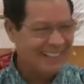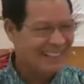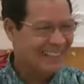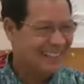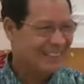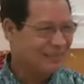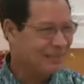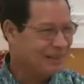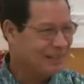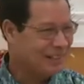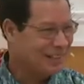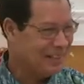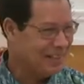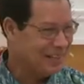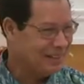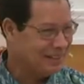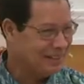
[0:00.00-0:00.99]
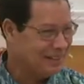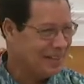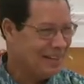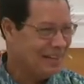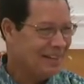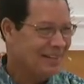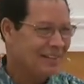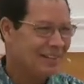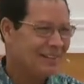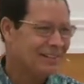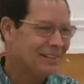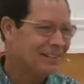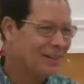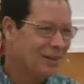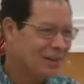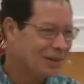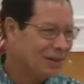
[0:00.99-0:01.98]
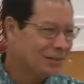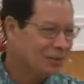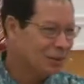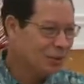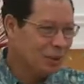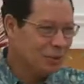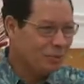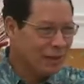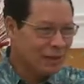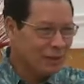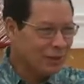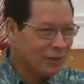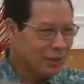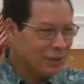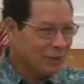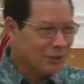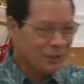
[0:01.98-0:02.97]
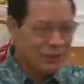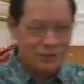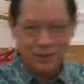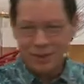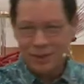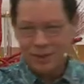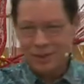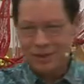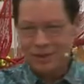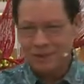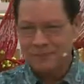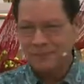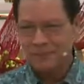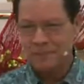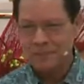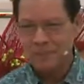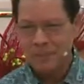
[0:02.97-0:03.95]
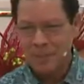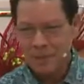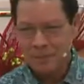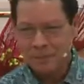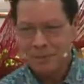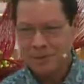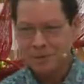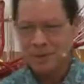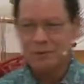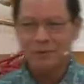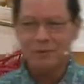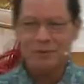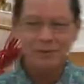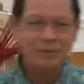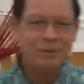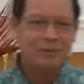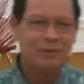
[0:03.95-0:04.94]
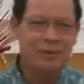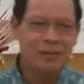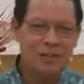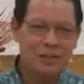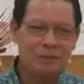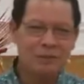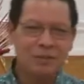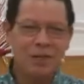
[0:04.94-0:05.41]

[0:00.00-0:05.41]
Had to put that hand. Now, look, y'all ain't know nothing about no usher, that's all right. But they, they raised me